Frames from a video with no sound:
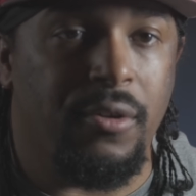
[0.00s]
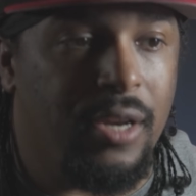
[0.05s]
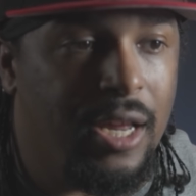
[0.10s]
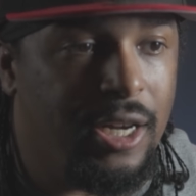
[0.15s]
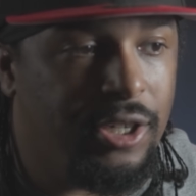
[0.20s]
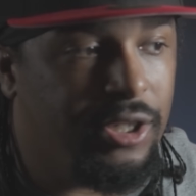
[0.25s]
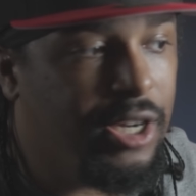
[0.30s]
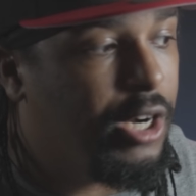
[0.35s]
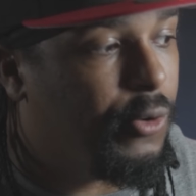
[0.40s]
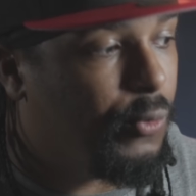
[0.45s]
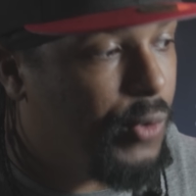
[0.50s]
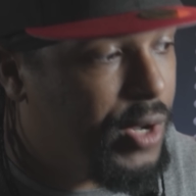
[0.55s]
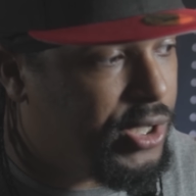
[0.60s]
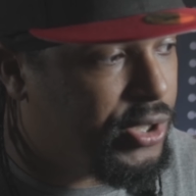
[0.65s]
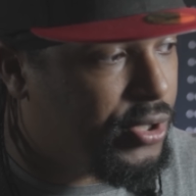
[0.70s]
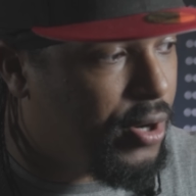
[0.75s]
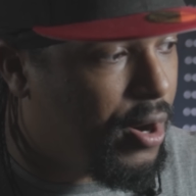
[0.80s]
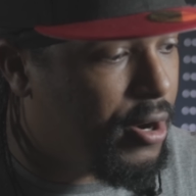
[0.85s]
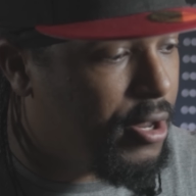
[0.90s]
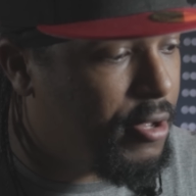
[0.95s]
And I try to
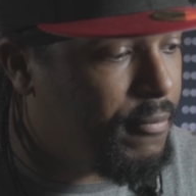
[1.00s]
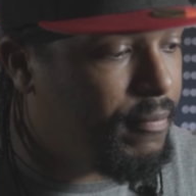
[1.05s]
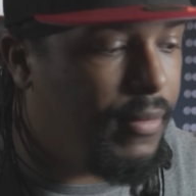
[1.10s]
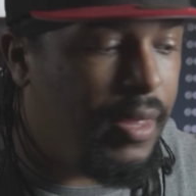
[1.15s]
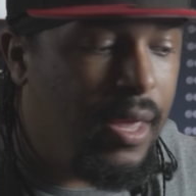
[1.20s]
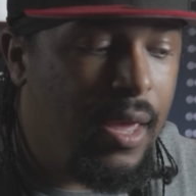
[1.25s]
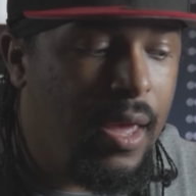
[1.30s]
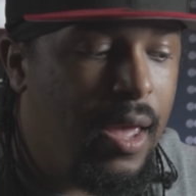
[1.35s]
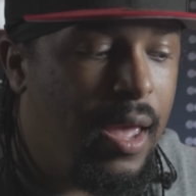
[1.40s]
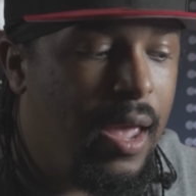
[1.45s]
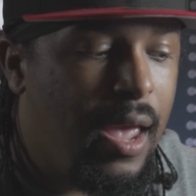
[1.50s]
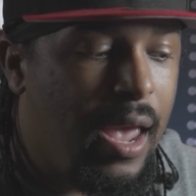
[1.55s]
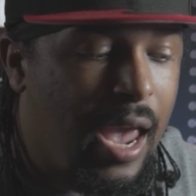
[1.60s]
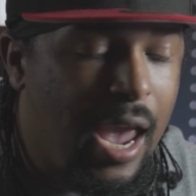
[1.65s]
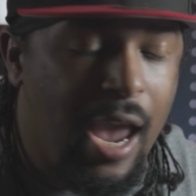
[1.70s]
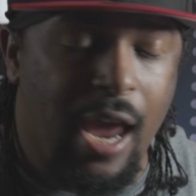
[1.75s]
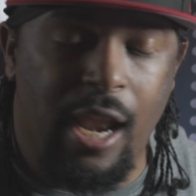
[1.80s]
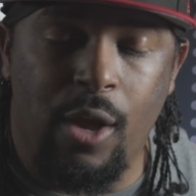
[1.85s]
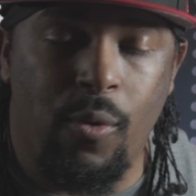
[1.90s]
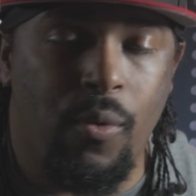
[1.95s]
restart it,
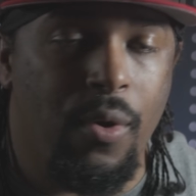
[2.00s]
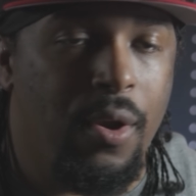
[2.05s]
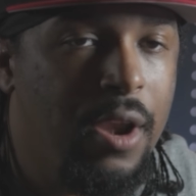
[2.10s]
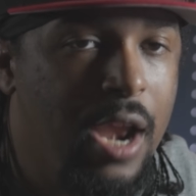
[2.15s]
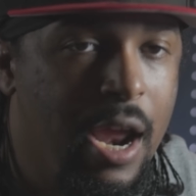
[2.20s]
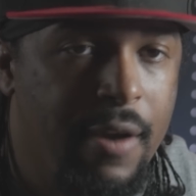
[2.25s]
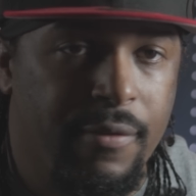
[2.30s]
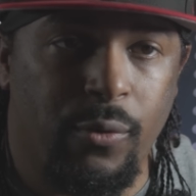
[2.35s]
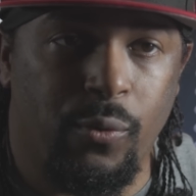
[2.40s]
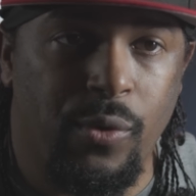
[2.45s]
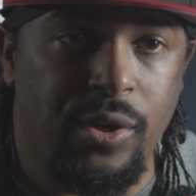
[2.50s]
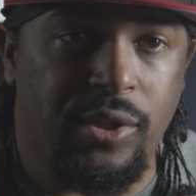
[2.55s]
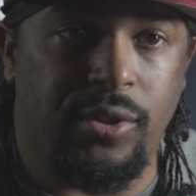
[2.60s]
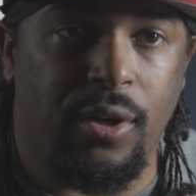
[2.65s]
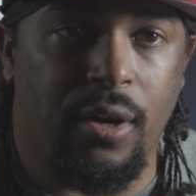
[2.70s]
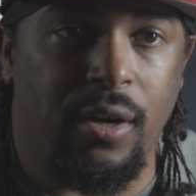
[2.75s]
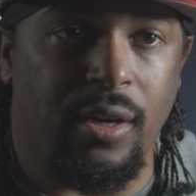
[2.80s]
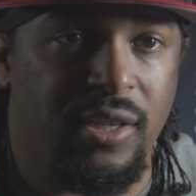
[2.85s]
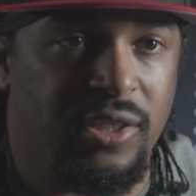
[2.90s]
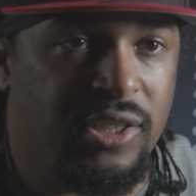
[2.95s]
and it would never
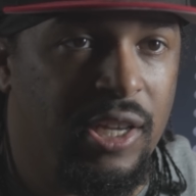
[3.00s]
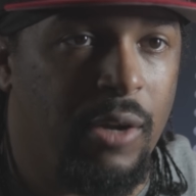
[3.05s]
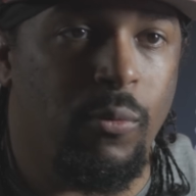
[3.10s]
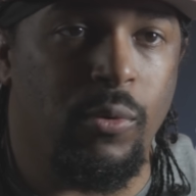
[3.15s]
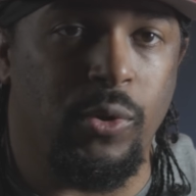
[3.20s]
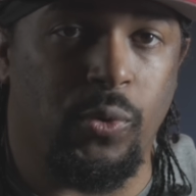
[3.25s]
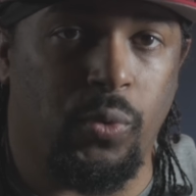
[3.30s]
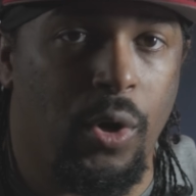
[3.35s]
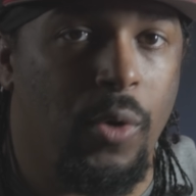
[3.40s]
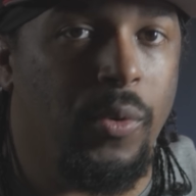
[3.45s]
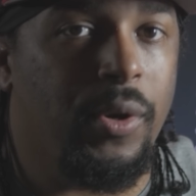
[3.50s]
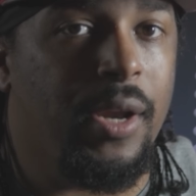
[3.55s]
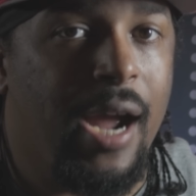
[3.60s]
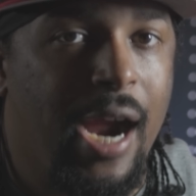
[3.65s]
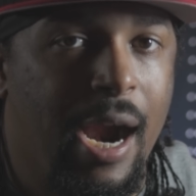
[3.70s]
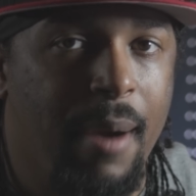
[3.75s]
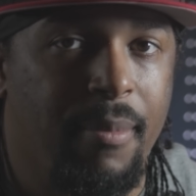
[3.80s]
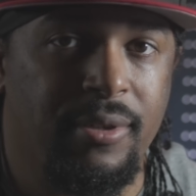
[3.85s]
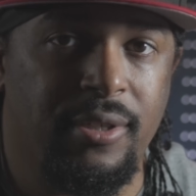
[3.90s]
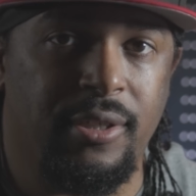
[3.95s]
restart because something was wrong with the
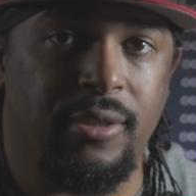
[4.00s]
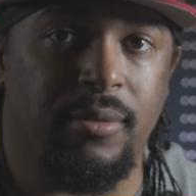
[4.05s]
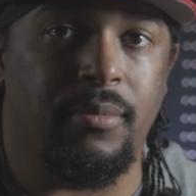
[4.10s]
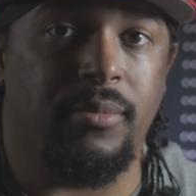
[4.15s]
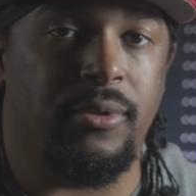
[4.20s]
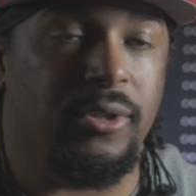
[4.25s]
hybrid system.